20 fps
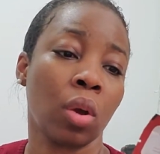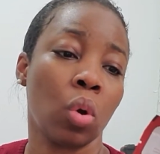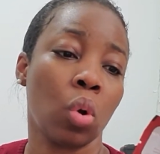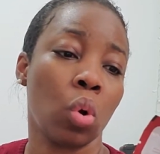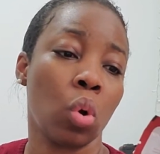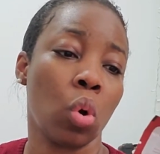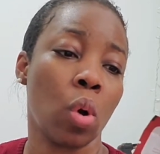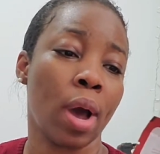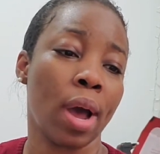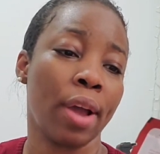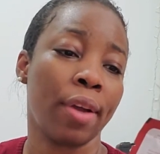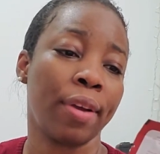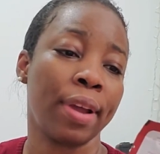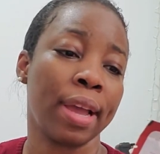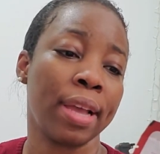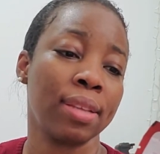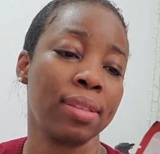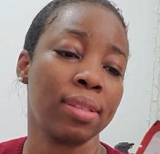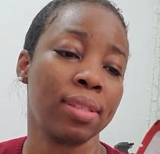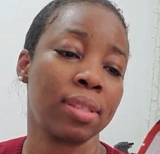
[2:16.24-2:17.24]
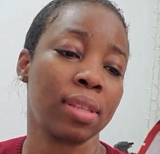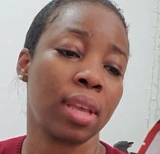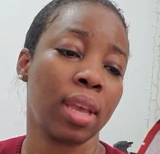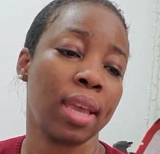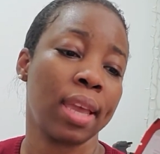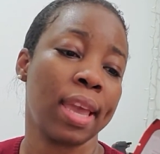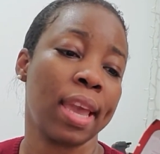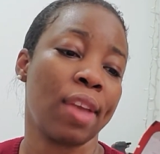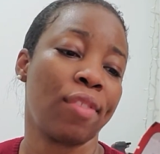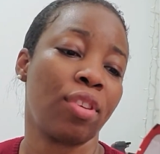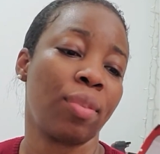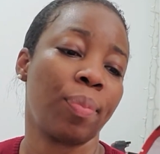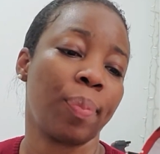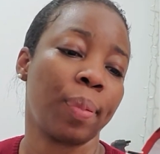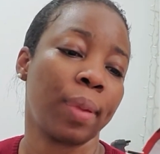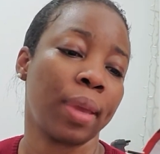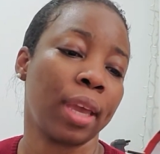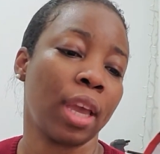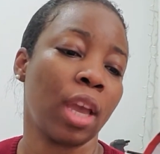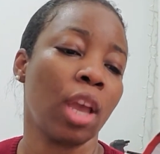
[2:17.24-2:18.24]
ORS hair
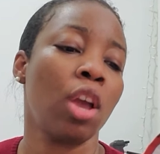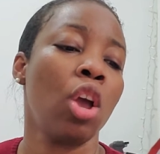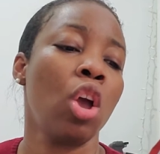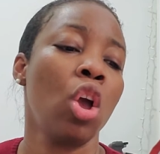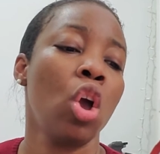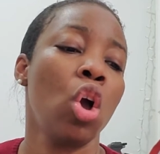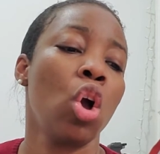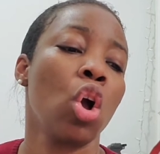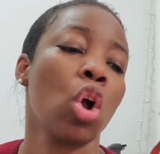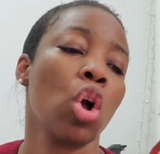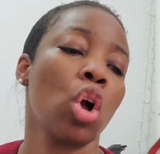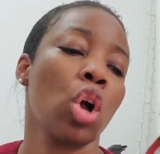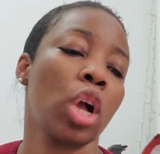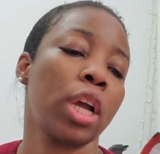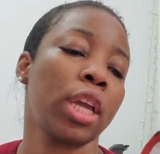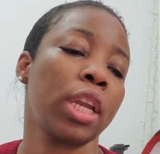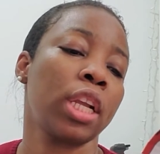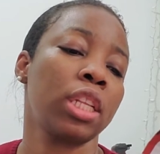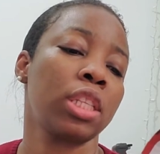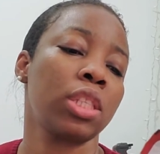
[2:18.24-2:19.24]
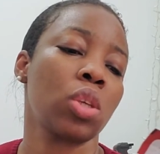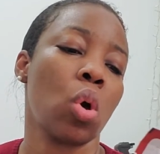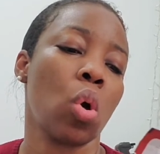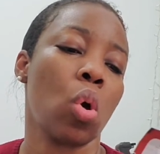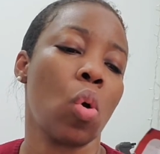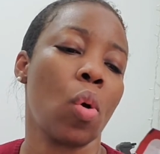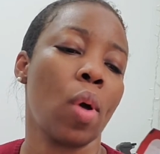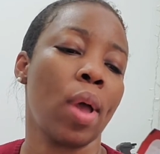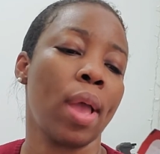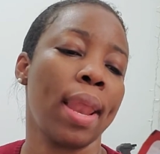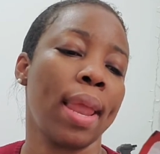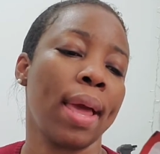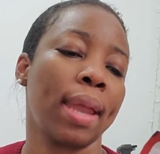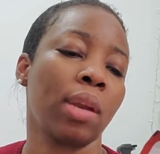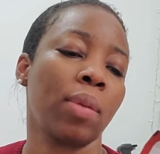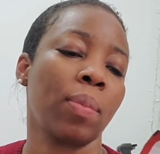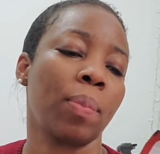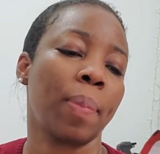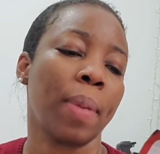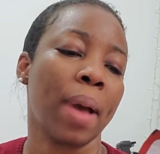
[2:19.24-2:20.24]
repair coconut oil
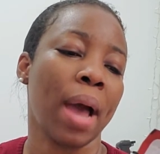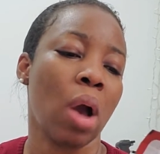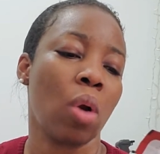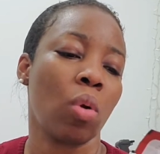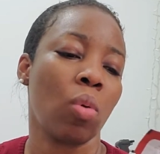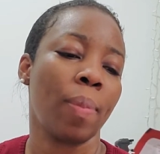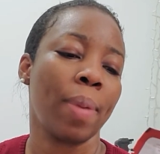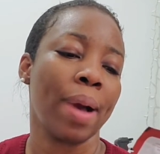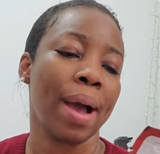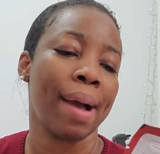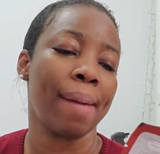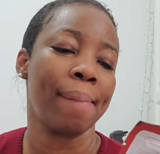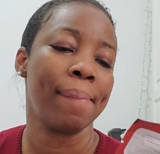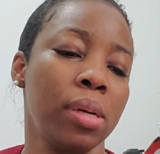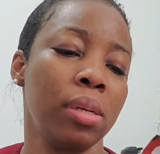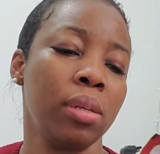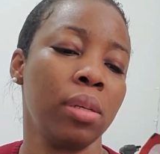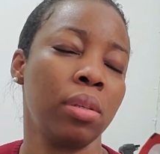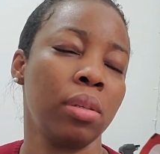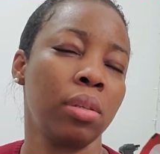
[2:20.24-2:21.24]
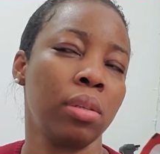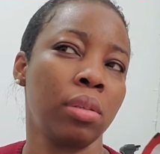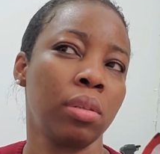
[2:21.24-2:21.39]
and baobab